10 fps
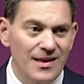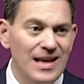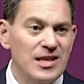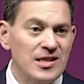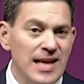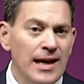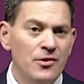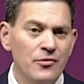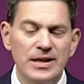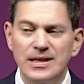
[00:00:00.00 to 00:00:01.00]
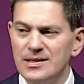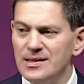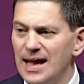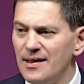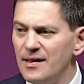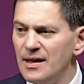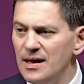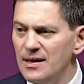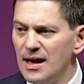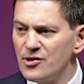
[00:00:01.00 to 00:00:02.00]
There's a second reason that
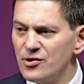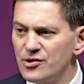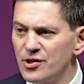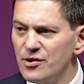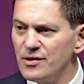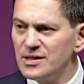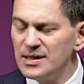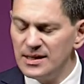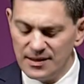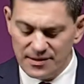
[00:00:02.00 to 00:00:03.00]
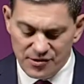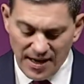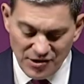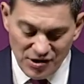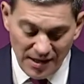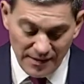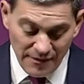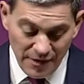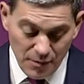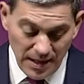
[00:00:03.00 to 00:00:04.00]
the national security strategy
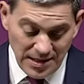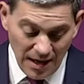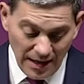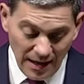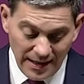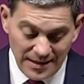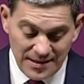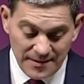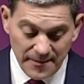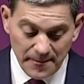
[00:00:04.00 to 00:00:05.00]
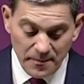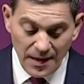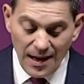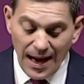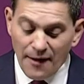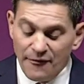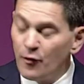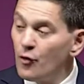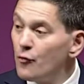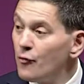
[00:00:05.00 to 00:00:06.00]
of the US highlights
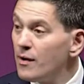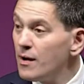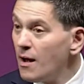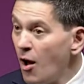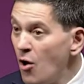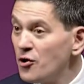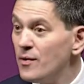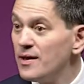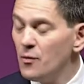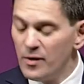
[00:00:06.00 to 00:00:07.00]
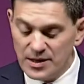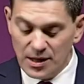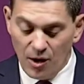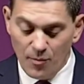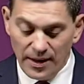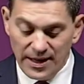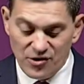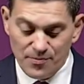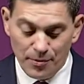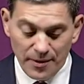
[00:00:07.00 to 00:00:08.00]
for arguing that we're at a global
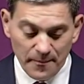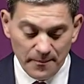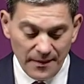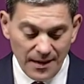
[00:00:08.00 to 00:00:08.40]
hinge point.